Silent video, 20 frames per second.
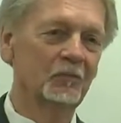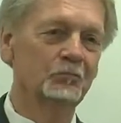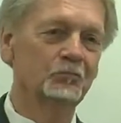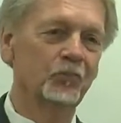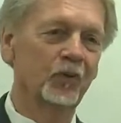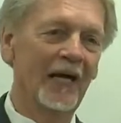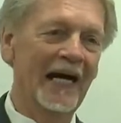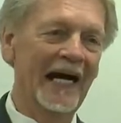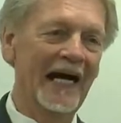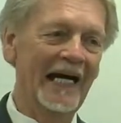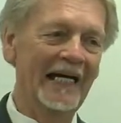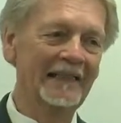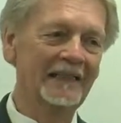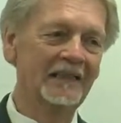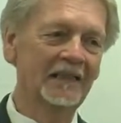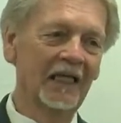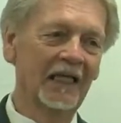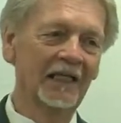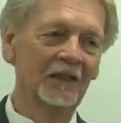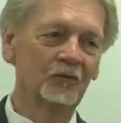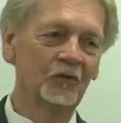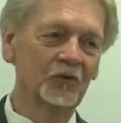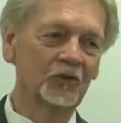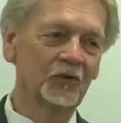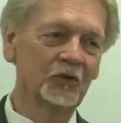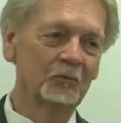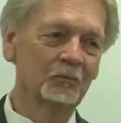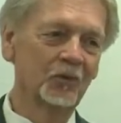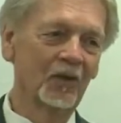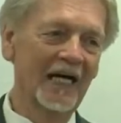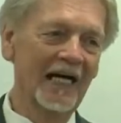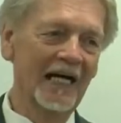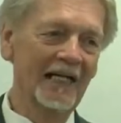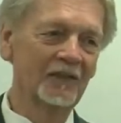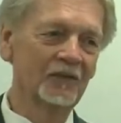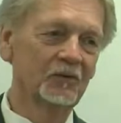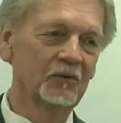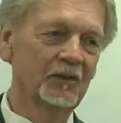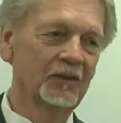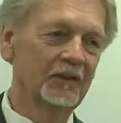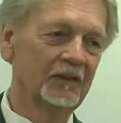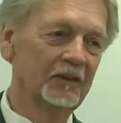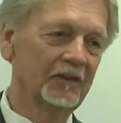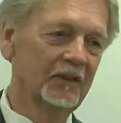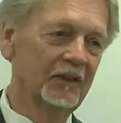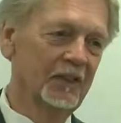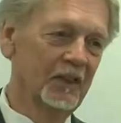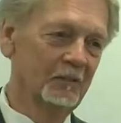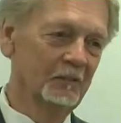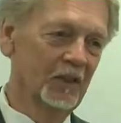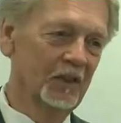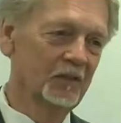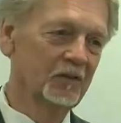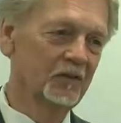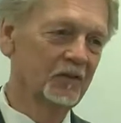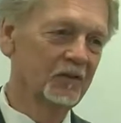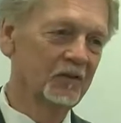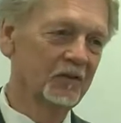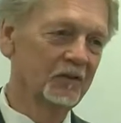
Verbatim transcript: The bride language, the bridal image,